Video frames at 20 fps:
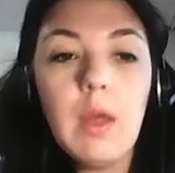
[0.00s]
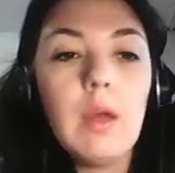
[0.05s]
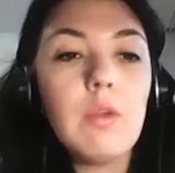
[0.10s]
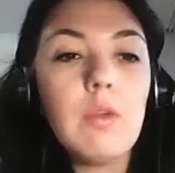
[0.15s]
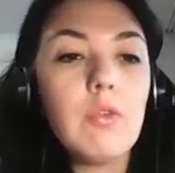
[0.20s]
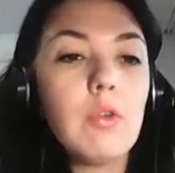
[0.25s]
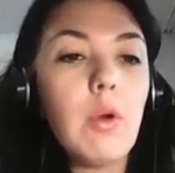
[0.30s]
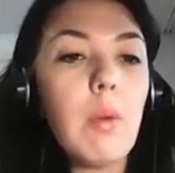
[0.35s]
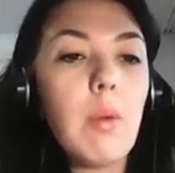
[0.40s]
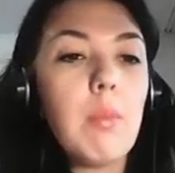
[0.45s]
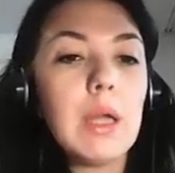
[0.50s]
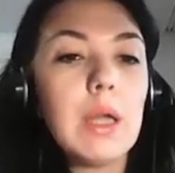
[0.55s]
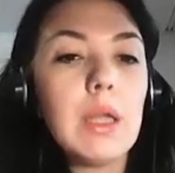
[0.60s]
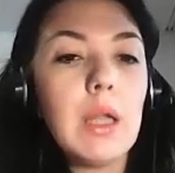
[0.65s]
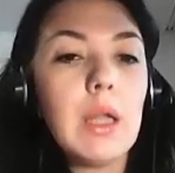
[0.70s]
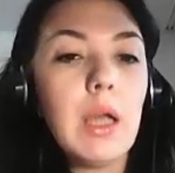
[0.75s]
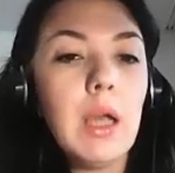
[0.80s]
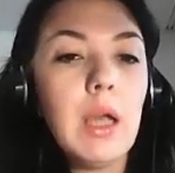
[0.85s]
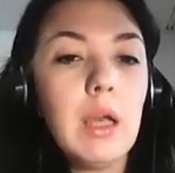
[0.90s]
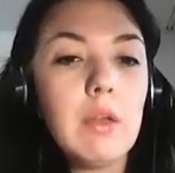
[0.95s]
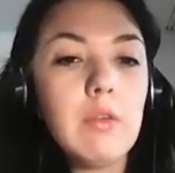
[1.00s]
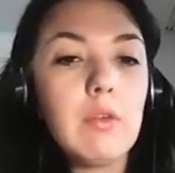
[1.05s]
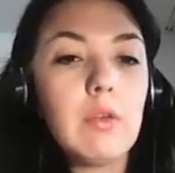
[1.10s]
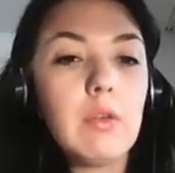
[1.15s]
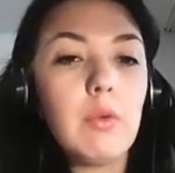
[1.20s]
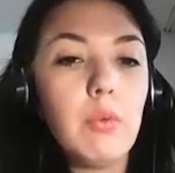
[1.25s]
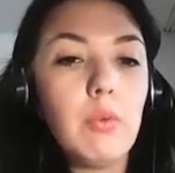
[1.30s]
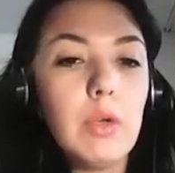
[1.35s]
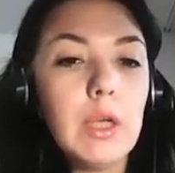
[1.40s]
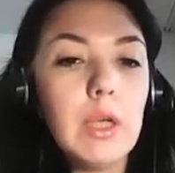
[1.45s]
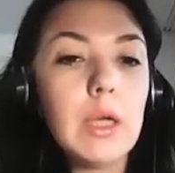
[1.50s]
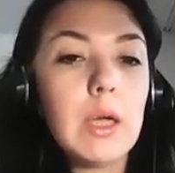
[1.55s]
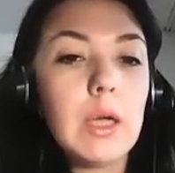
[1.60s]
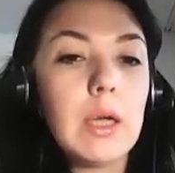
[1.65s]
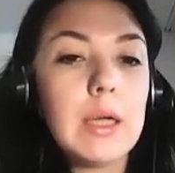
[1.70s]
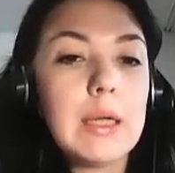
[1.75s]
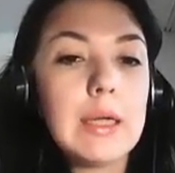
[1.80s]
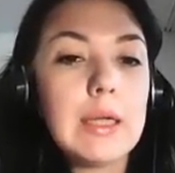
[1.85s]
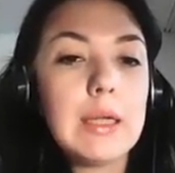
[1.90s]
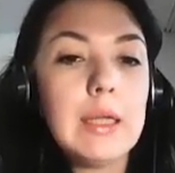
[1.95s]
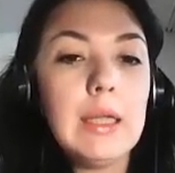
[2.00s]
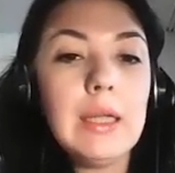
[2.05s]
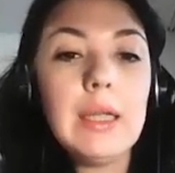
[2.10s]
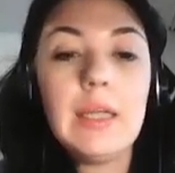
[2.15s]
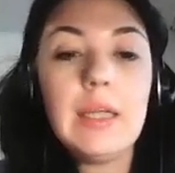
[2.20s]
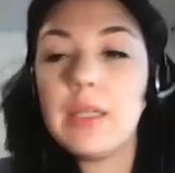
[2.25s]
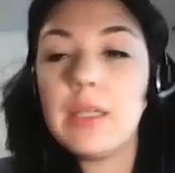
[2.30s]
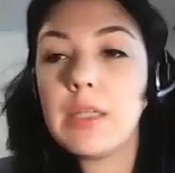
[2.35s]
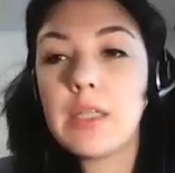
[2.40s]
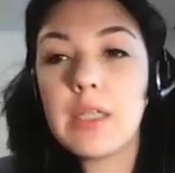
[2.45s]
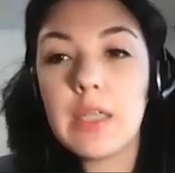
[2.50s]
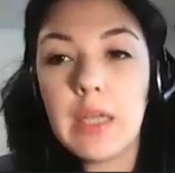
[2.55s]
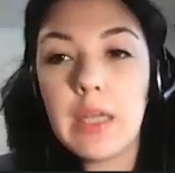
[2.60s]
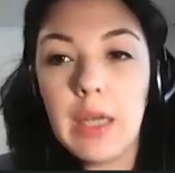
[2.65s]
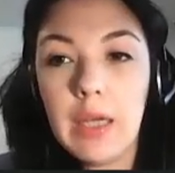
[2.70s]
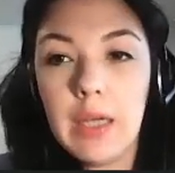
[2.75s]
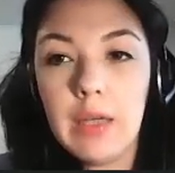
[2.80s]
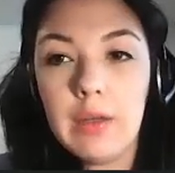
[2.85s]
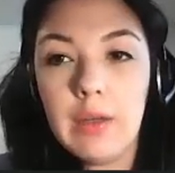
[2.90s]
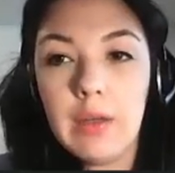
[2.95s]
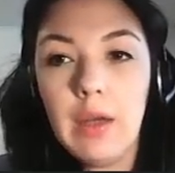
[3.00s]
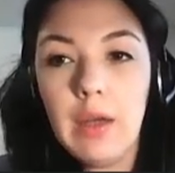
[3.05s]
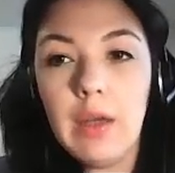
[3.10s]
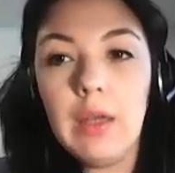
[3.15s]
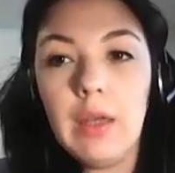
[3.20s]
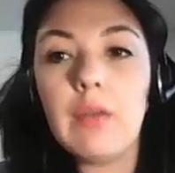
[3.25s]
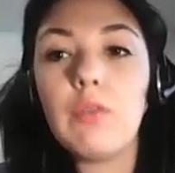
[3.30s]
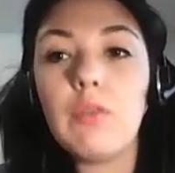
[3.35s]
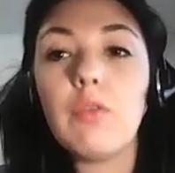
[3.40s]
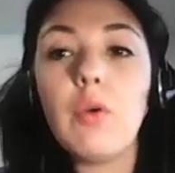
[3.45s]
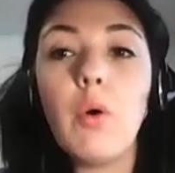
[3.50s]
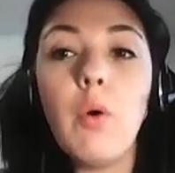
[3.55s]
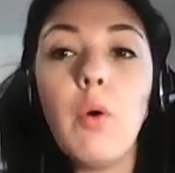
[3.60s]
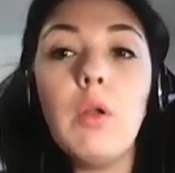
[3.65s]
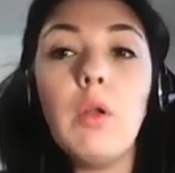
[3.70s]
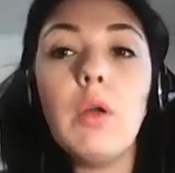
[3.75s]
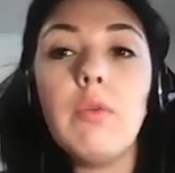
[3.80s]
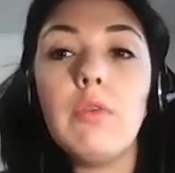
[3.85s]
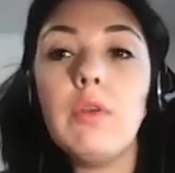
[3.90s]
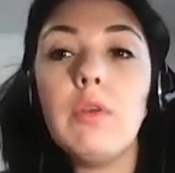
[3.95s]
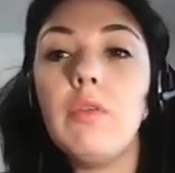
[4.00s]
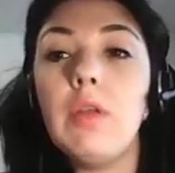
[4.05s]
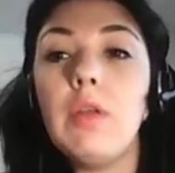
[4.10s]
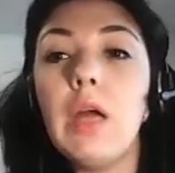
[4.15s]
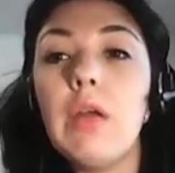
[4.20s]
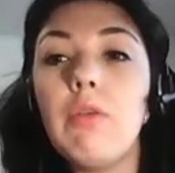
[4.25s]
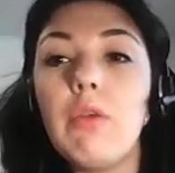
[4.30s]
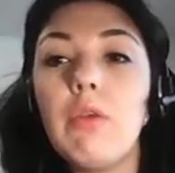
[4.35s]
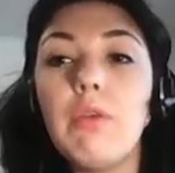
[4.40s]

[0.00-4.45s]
So, but as we later say, yes, all of these light